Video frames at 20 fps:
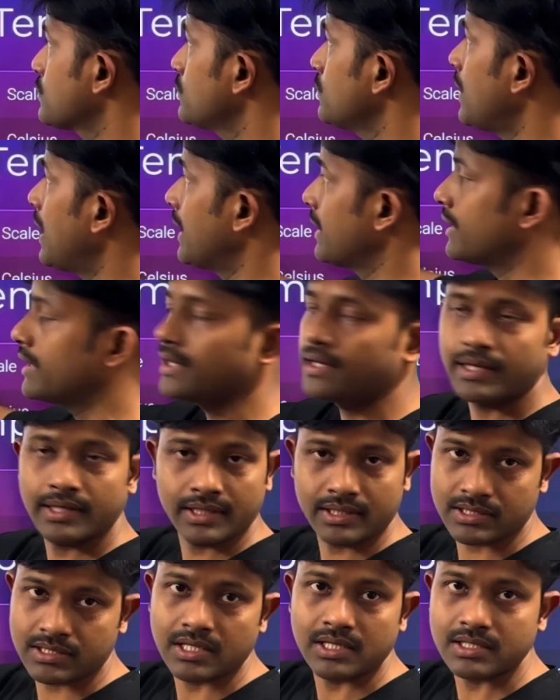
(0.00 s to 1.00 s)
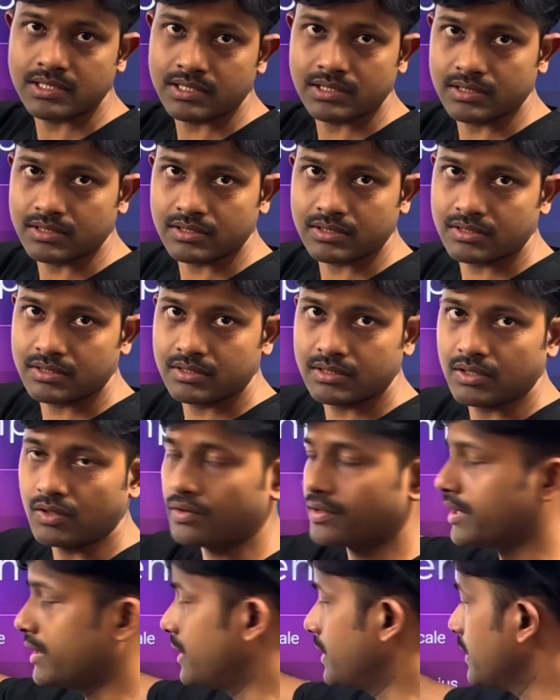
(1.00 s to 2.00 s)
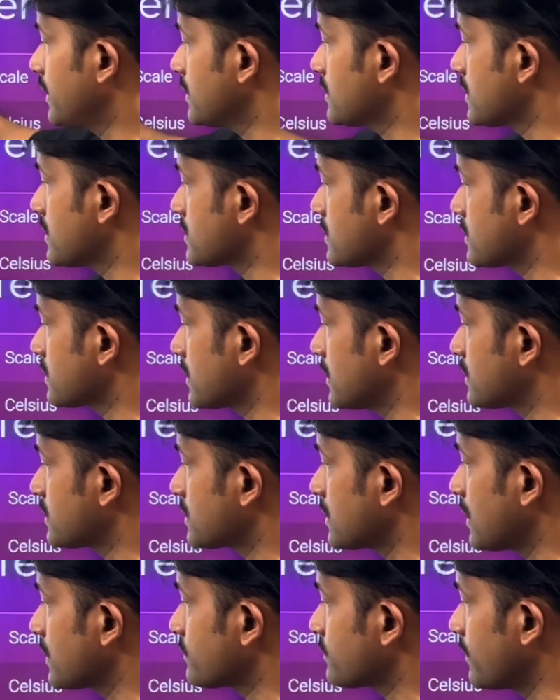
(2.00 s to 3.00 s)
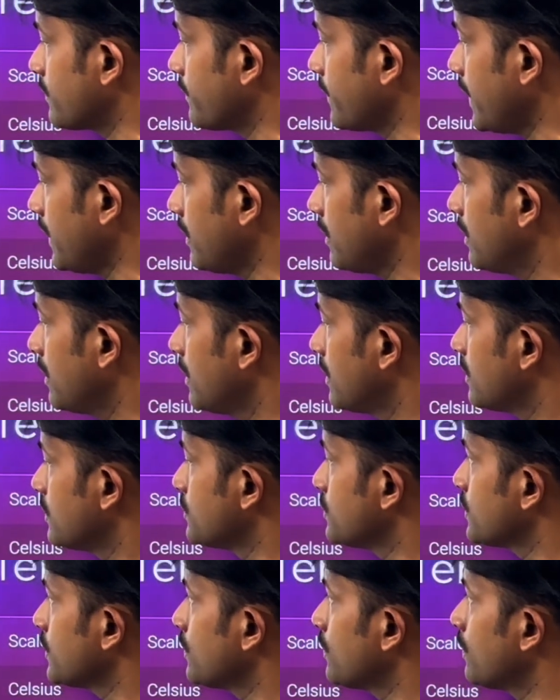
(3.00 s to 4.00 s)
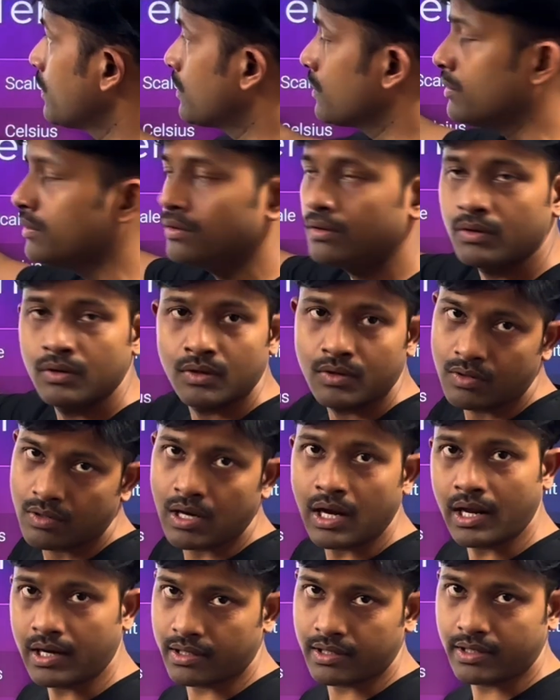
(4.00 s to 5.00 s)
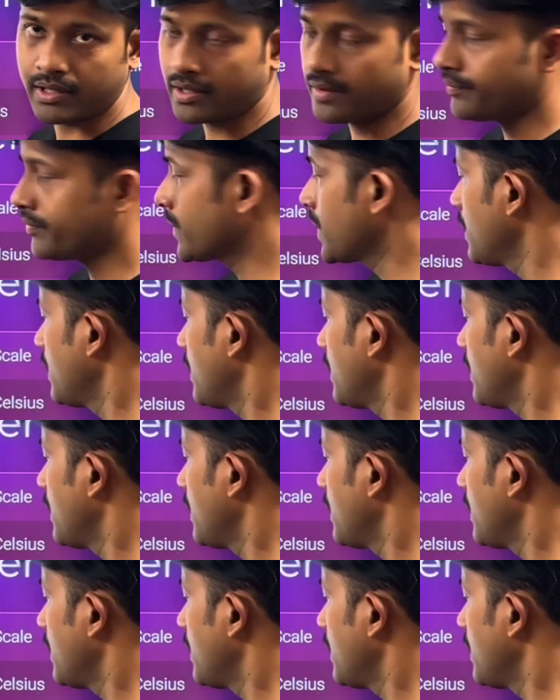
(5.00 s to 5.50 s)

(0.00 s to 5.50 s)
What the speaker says: to 100 degree Celsius. Okay, degree Celsius scale starts from where? 0 to 100.